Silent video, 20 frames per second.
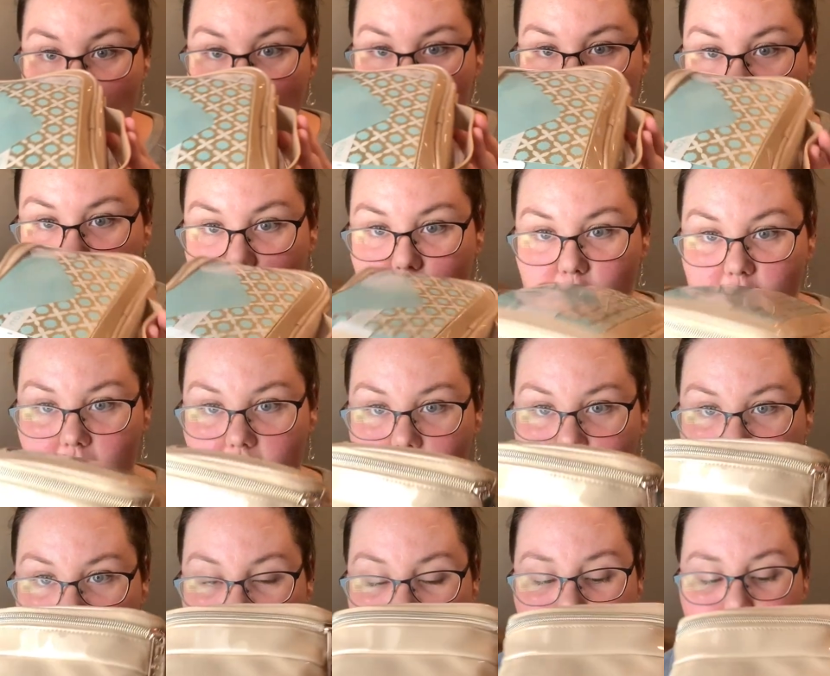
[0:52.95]
their
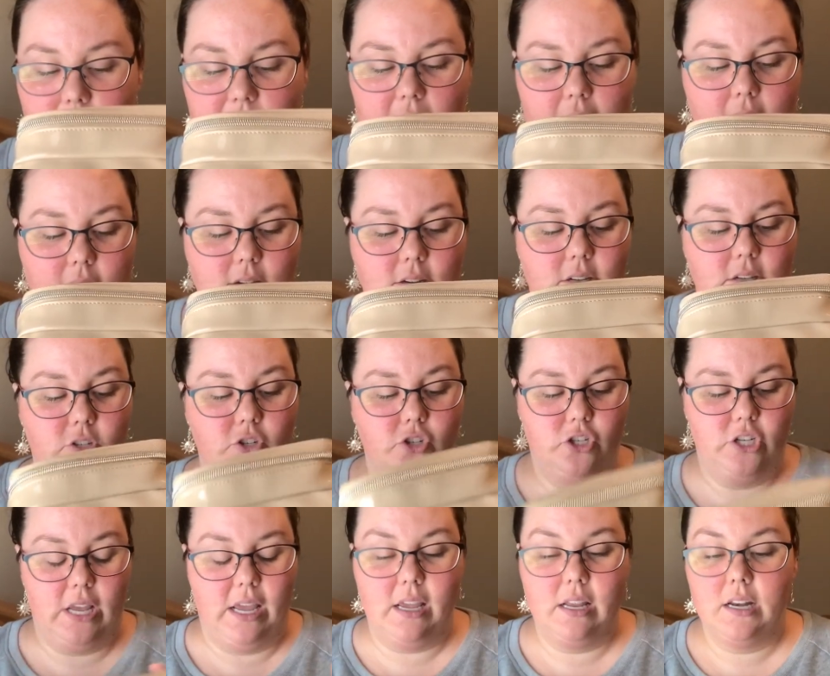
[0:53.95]
cream patent
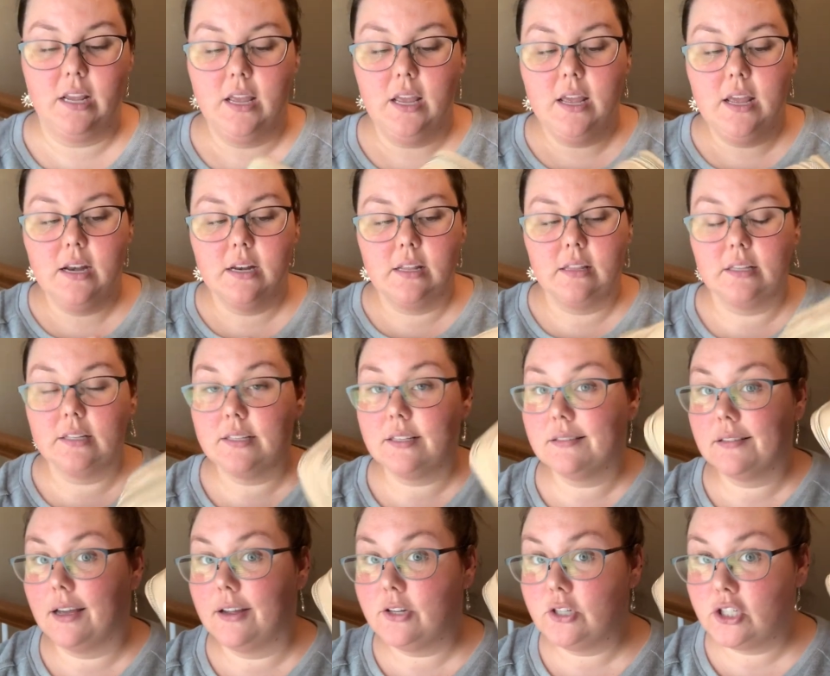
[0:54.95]
shade. And this
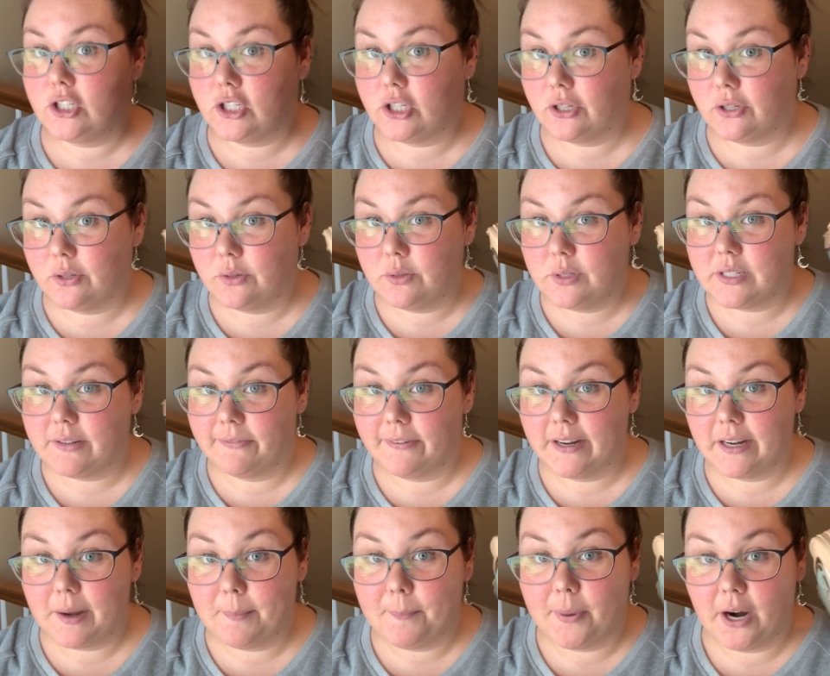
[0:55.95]
has got two
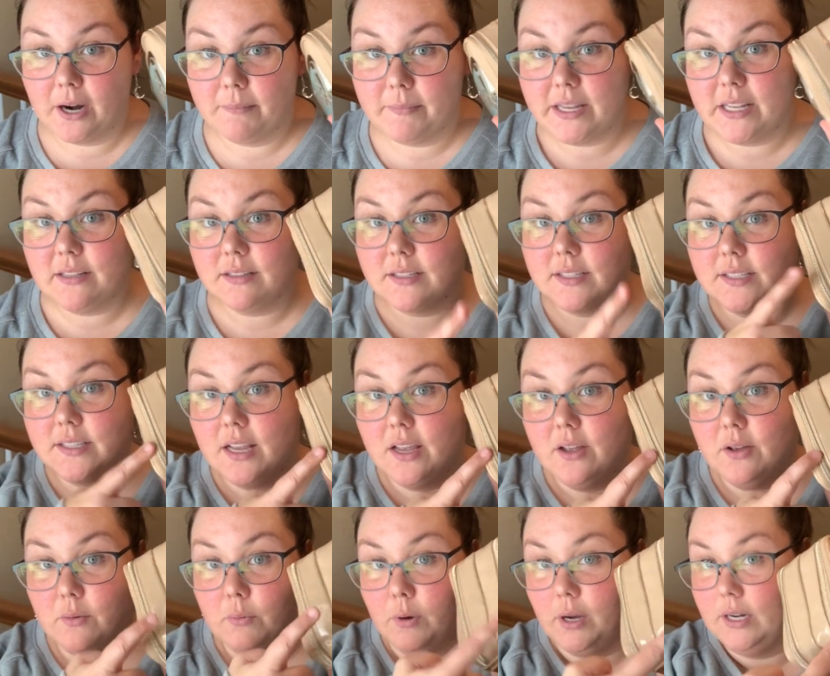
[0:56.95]
different compartments.
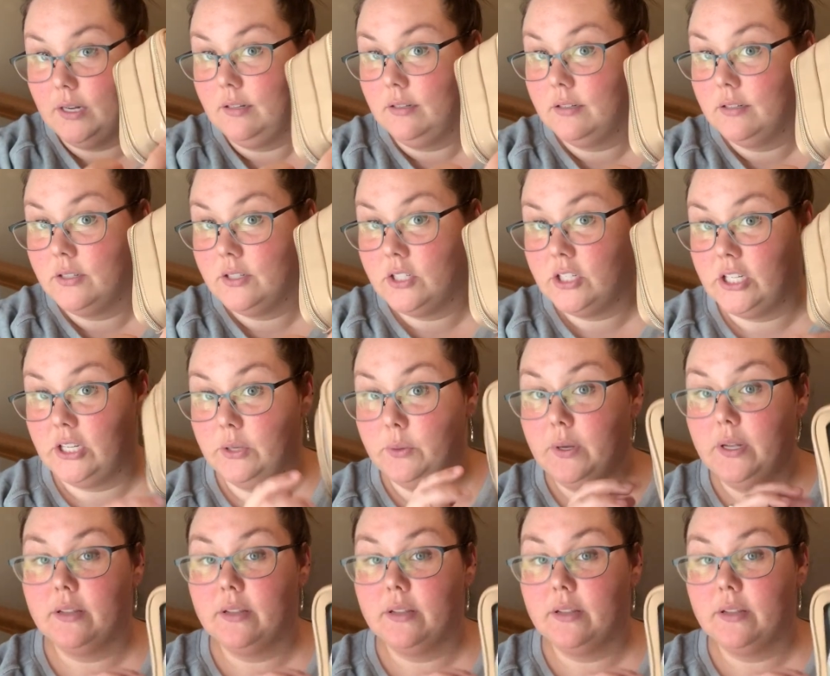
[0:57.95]
One, two.